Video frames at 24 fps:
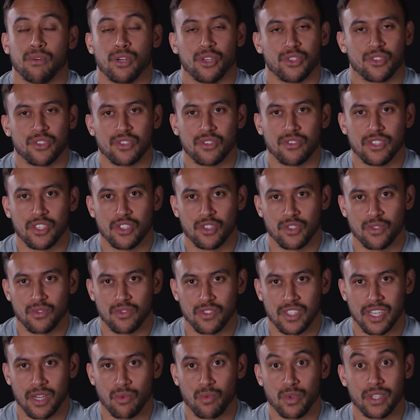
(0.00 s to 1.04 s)
personal issues
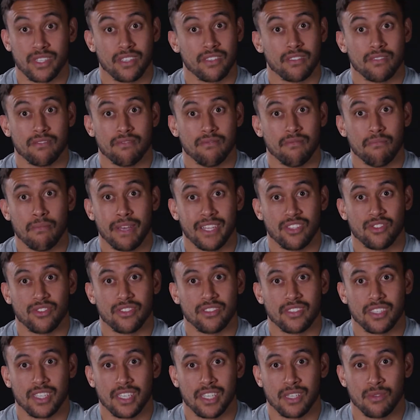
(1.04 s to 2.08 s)
that I wouldn't
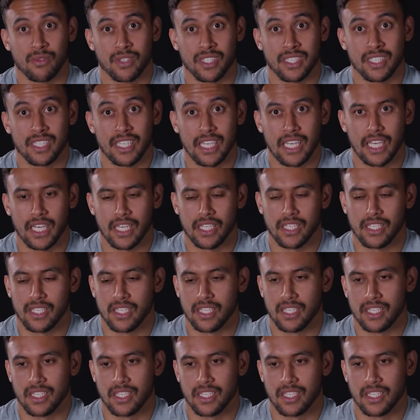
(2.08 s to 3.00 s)
mention to anyone, and